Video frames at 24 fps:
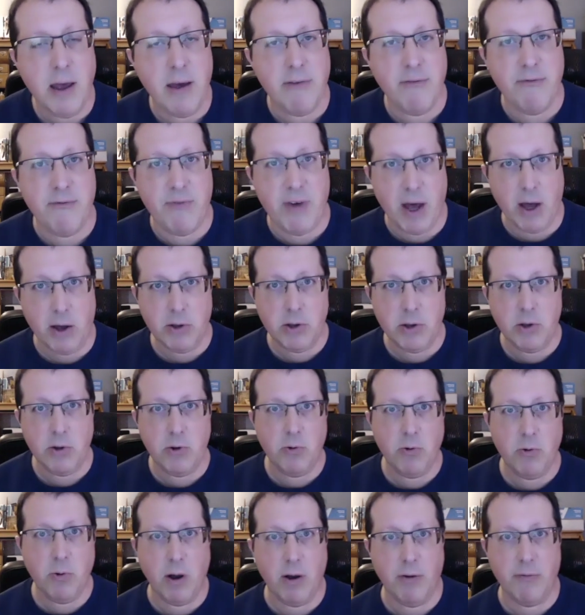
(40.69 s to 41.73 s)

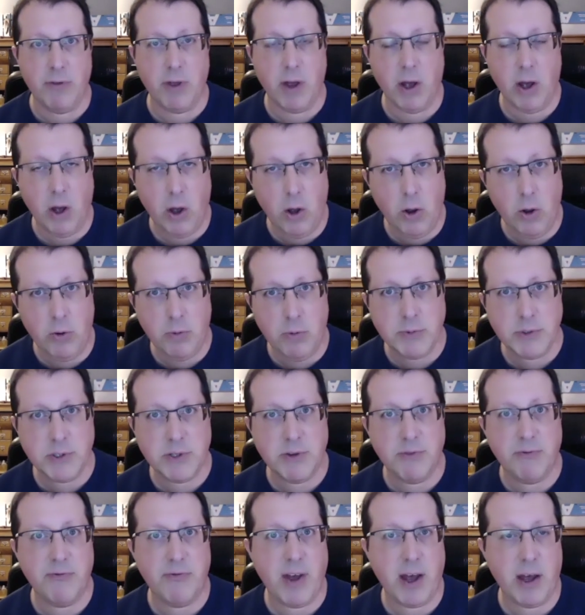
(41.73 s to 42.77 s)
value of the homes,
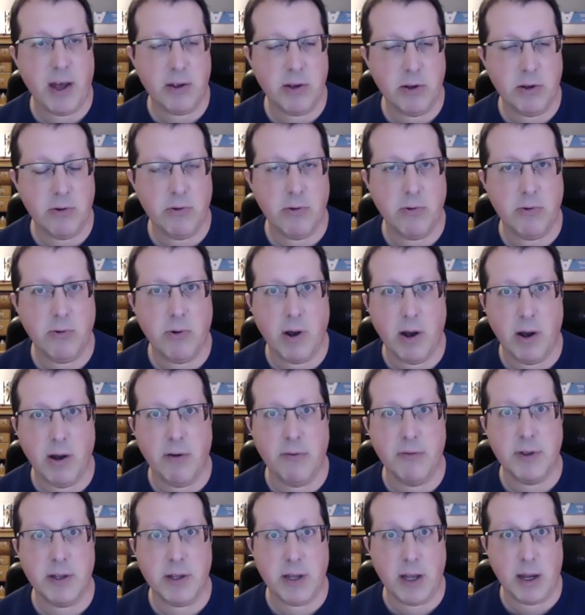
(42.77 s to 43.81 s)
value
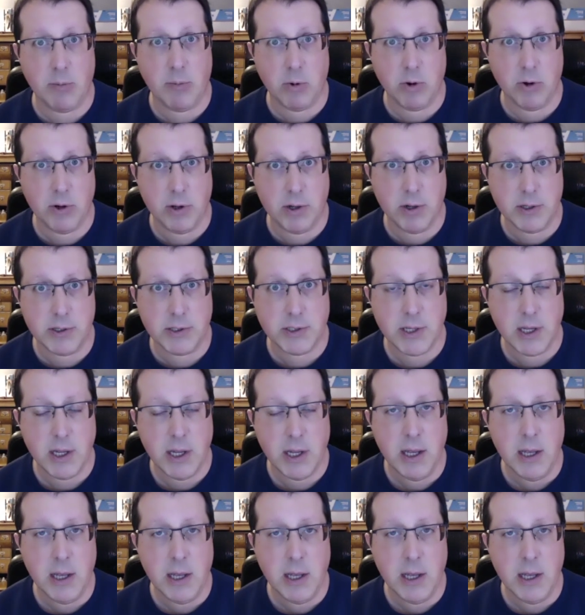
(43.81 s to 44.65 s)
of the neighborhoods.